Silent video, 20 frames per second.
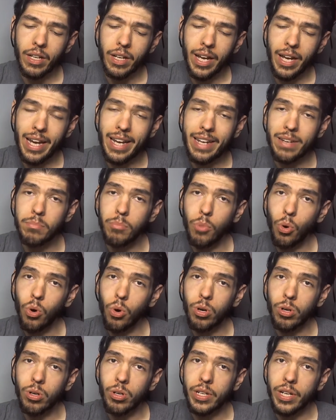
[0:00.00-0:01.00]
8
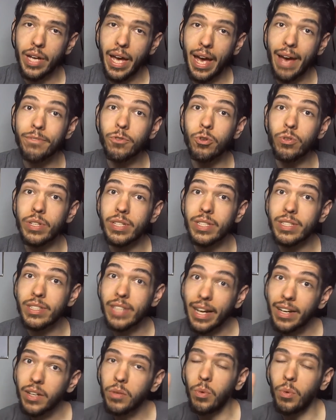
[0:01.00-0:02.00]
more after the
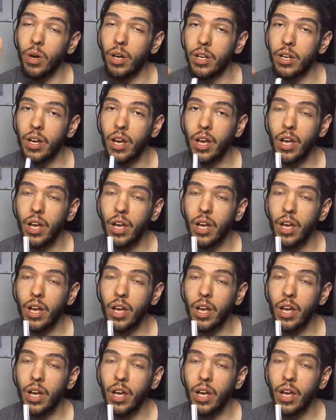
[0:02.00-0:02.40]
second one.